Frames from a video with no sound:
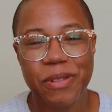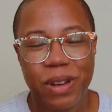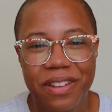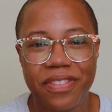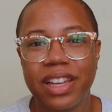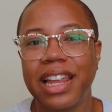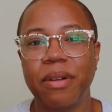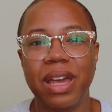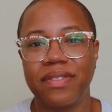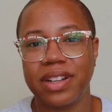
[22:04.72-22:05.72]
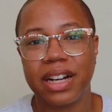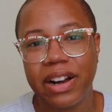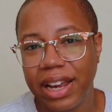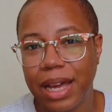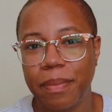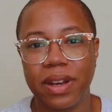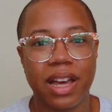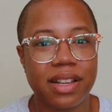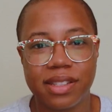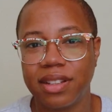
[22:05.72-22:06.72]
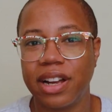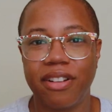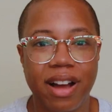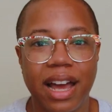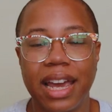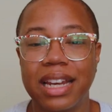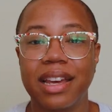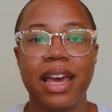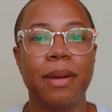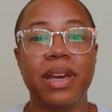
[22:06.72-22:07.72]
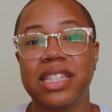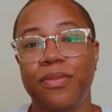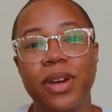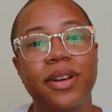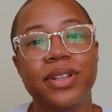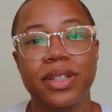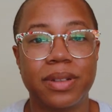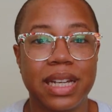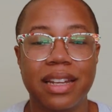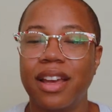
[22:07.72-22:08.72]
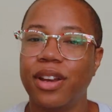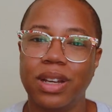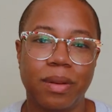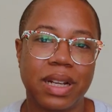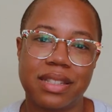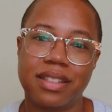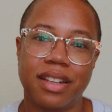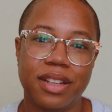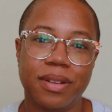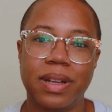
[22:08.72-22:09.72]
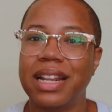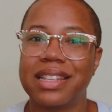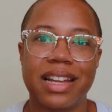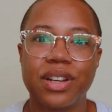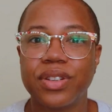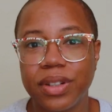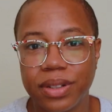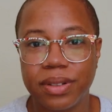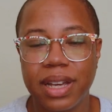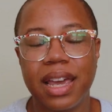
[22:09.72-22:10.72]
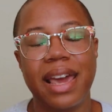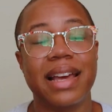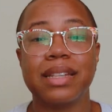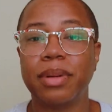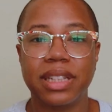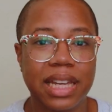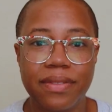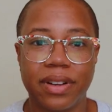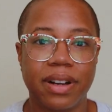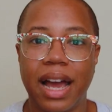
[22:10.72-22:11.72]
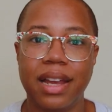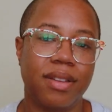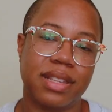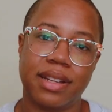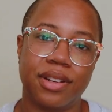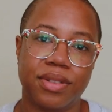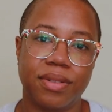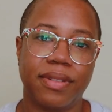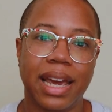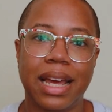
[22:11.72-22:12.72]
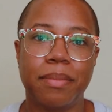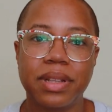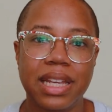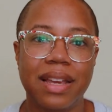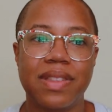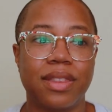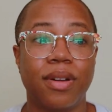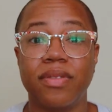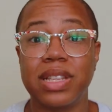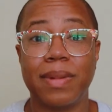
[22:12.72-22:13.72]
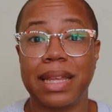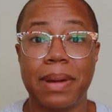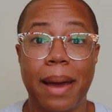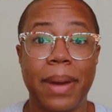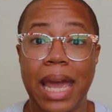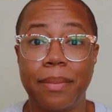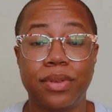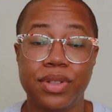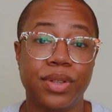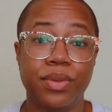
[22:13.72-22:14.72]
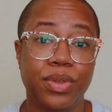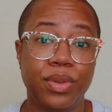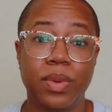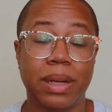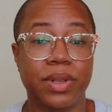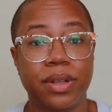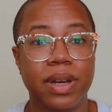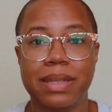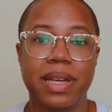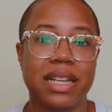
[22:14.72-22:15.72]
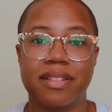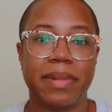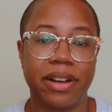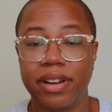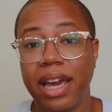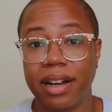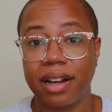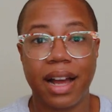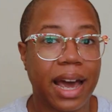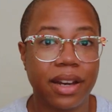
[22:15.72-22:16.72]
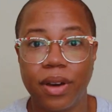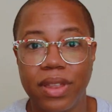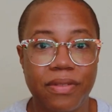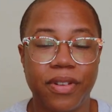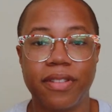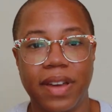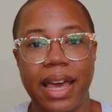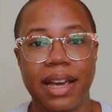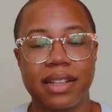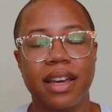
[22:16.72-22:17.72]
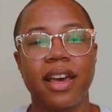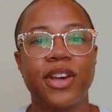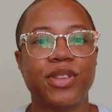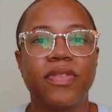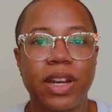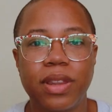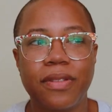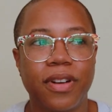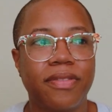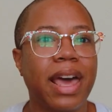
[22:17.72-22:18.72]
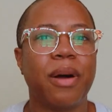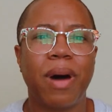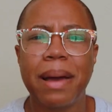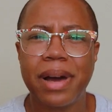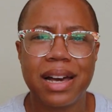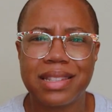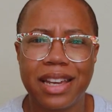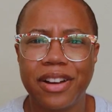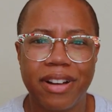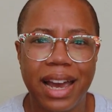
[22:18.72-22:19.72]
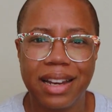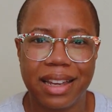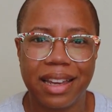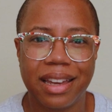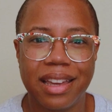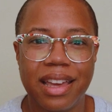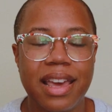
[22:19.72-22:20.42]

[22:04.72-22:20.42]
We feel like we have to hurry up and hustle and grind because if we don't do it, no one else is going to do it. And that's not true. And as a believer, I know that's not true, right? I believe that the only reason why I'm able to do what I'm doing is because of my creator. I know that for a fact. So if I know that for a fact, why am I hustling and grinding?